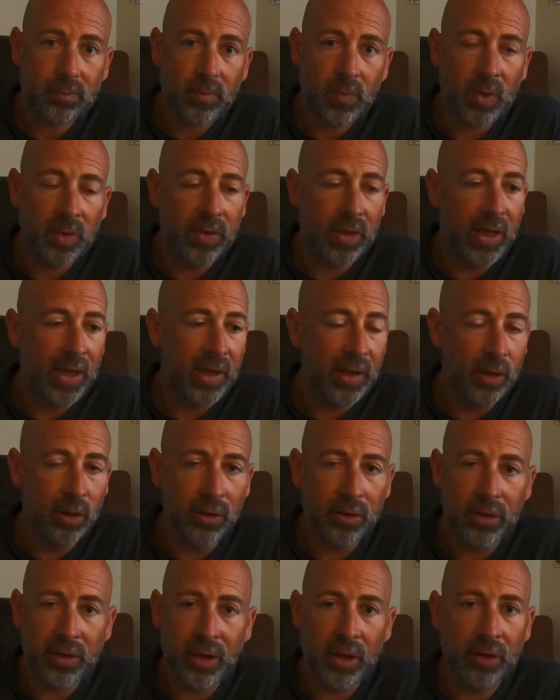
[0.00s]
the
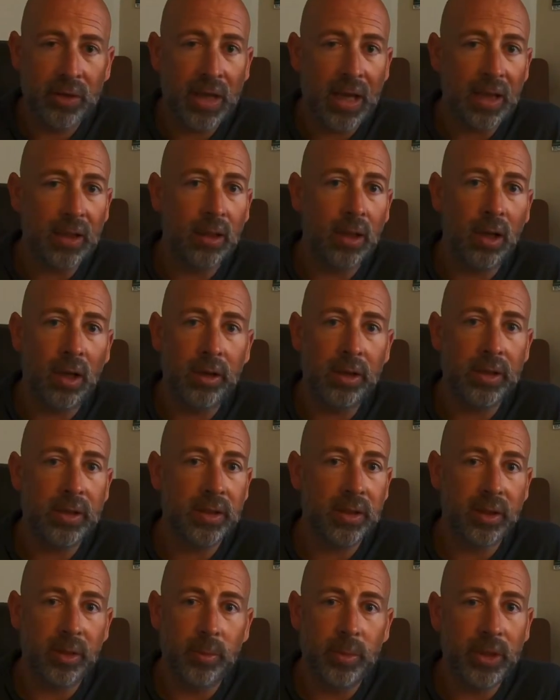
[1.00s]
healthier that lawn is
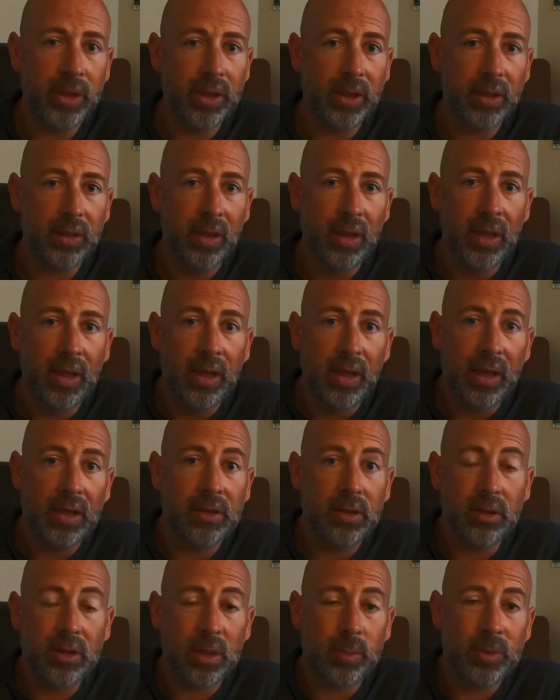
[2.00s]
going to be. And
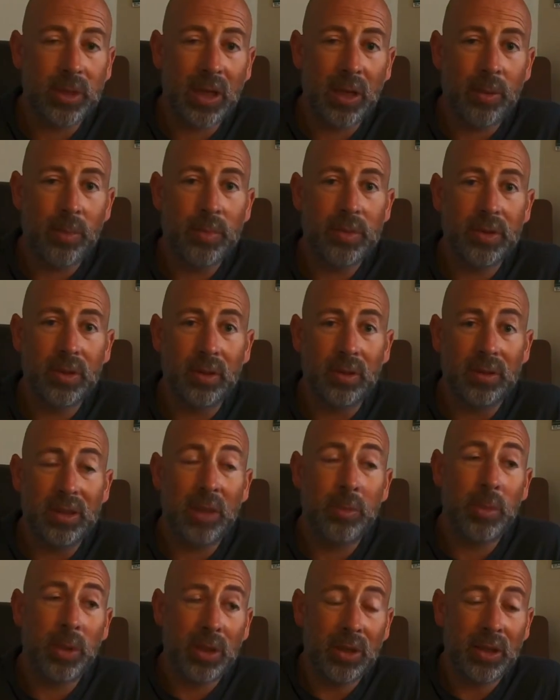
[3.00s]
so sometimes,
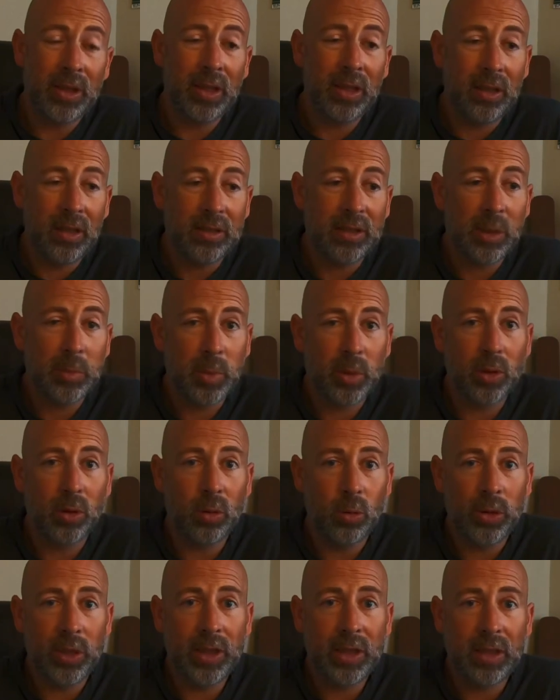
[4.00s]
typically, a typical
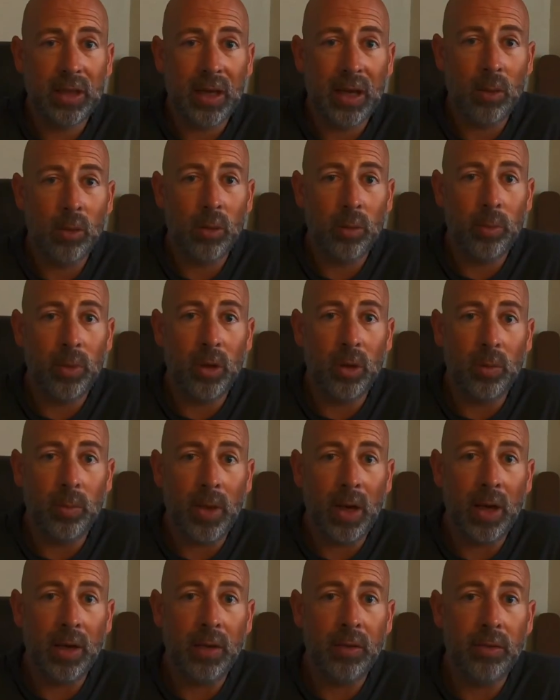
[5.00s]
week, I will mow
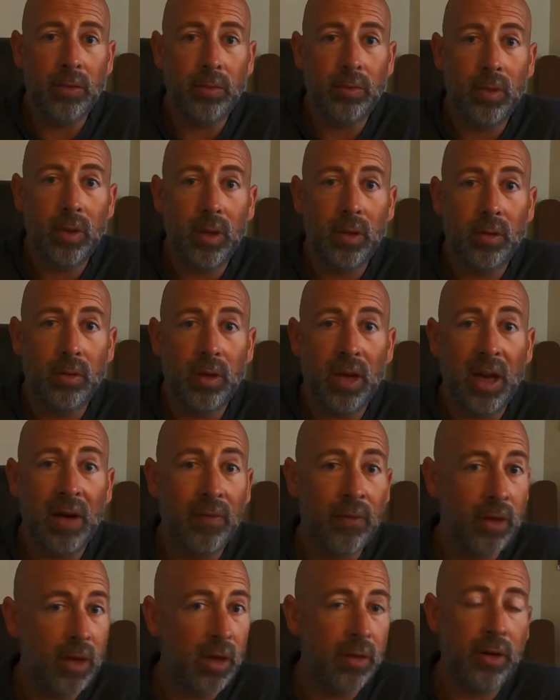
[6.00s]
mine
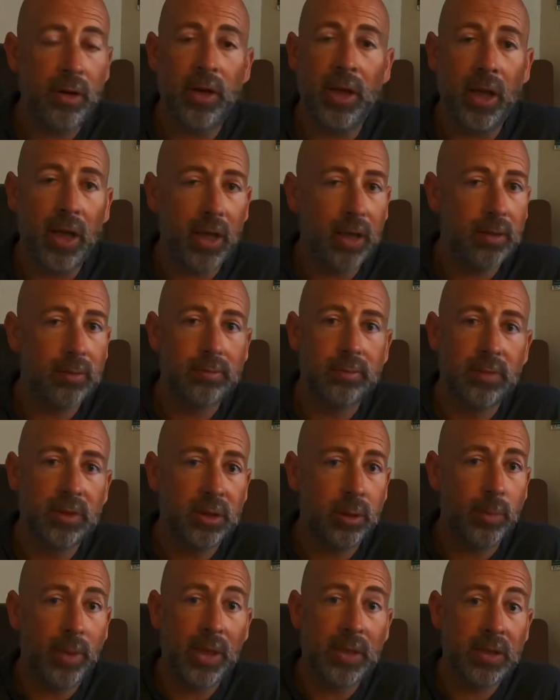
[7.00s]
every other day. So
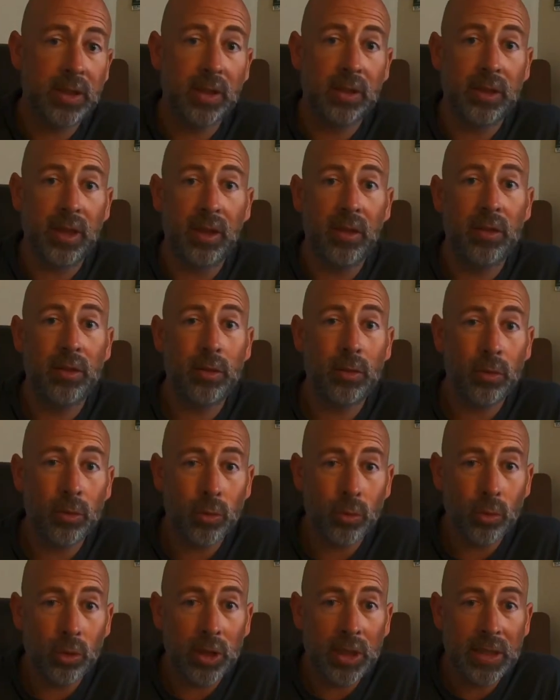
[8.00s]
basically
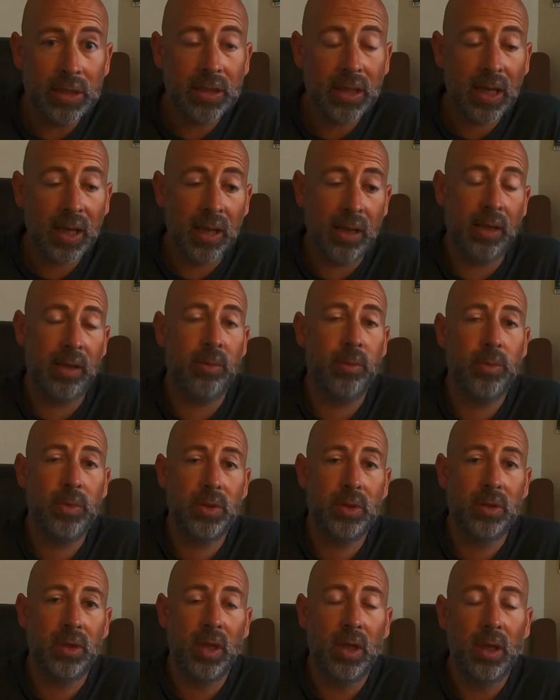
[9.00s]
3
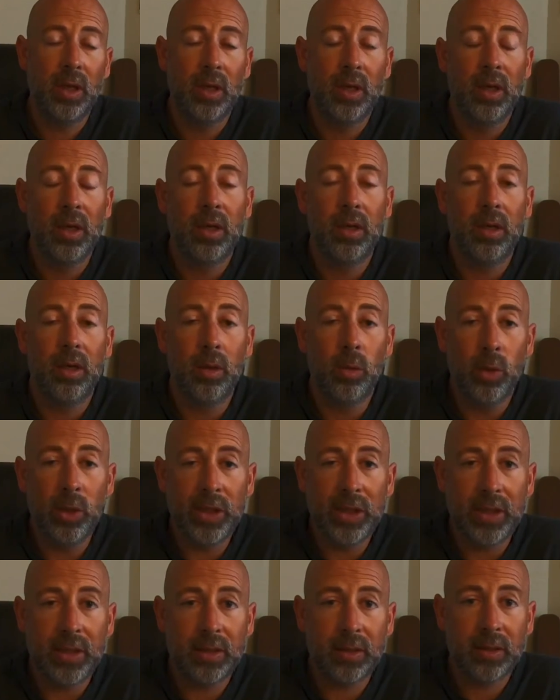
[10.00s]
times a
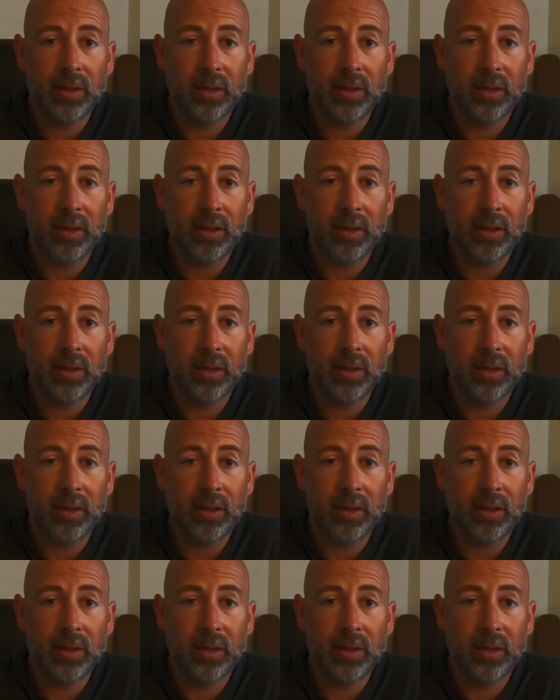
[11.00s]
week.